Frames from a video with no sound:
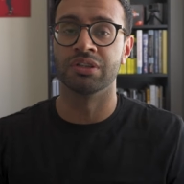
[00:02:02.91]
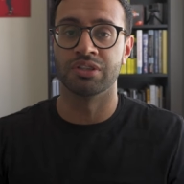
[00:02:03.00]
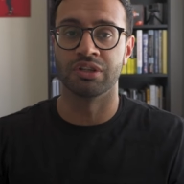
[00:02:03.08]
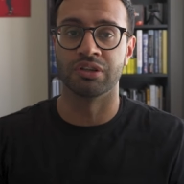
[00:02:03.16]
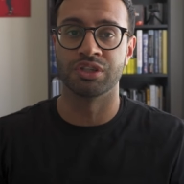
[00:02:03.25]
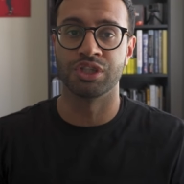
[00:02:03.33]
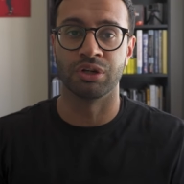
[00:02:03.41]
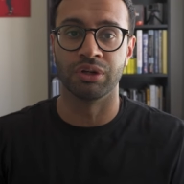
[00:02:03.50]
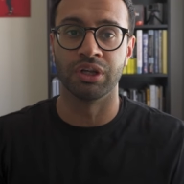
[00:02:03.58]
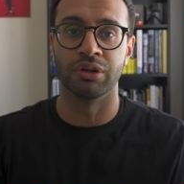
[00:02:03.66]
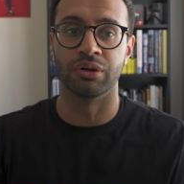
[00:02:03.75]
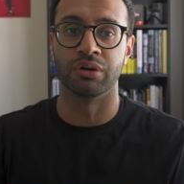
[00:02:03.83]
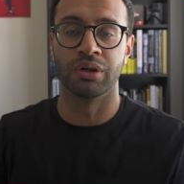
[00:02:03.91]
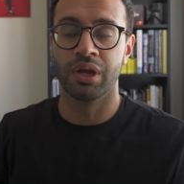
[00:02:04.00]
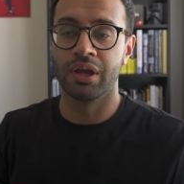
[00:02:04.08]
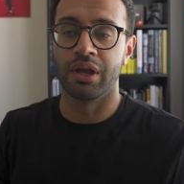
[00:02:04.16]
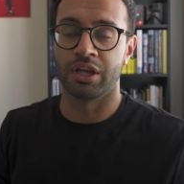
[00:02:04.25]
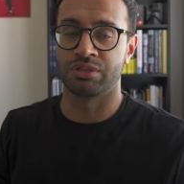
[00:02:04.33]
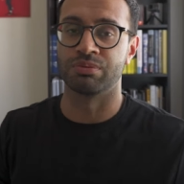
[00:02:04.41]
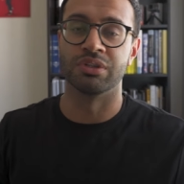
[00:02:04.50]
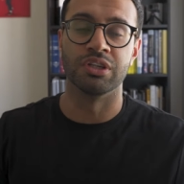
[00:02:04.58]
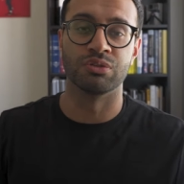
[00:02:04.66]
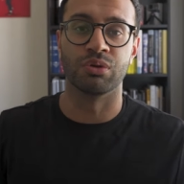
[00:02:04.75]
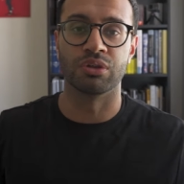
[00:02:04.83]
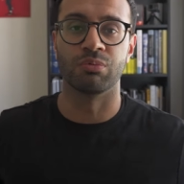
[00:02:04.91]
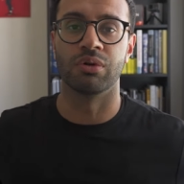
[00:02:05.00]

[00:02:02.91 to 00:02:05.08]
consider sharing your expertise with the